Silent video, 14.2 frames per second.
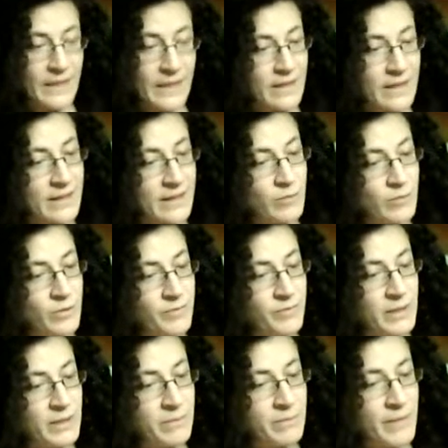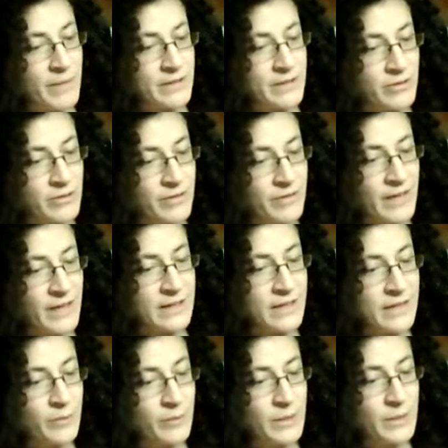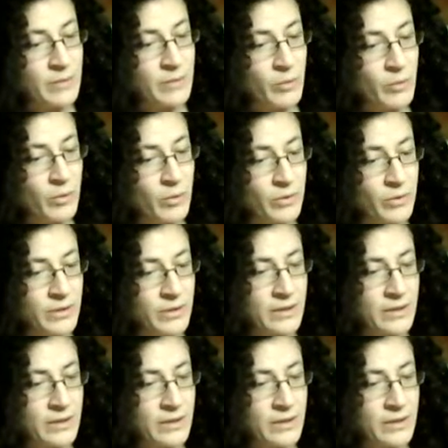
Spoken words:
that it would have been better if I'd never been born.